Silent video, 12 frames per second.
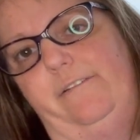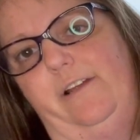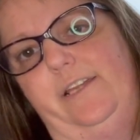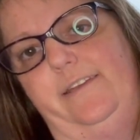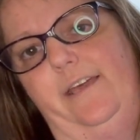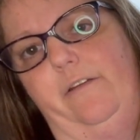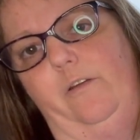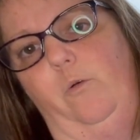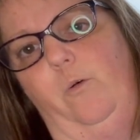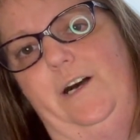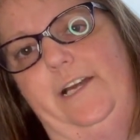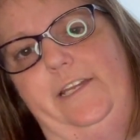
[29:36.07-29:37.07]
red down to
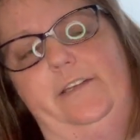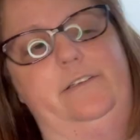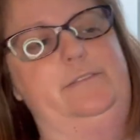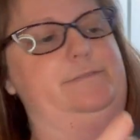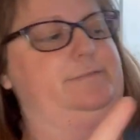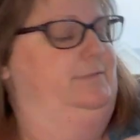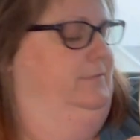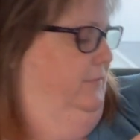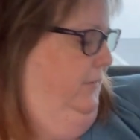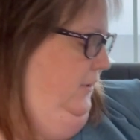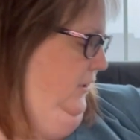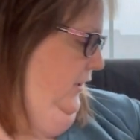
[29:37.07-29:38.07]
wine.
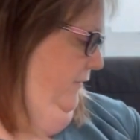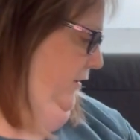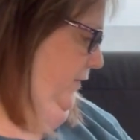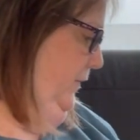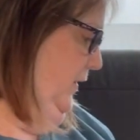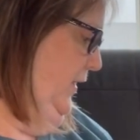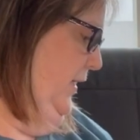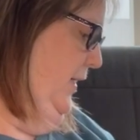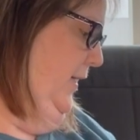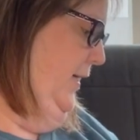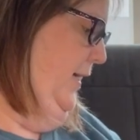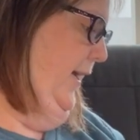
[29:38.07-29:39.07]
Love it.
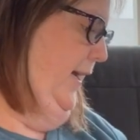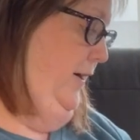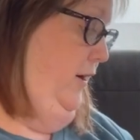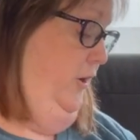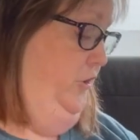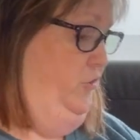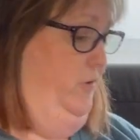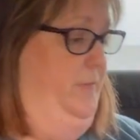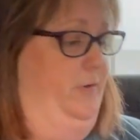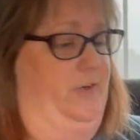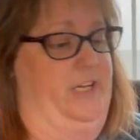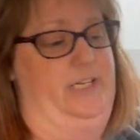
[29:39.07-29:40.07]
And
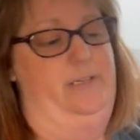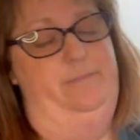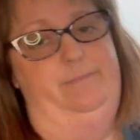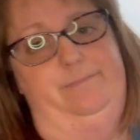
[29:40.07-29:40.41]
ultramarine.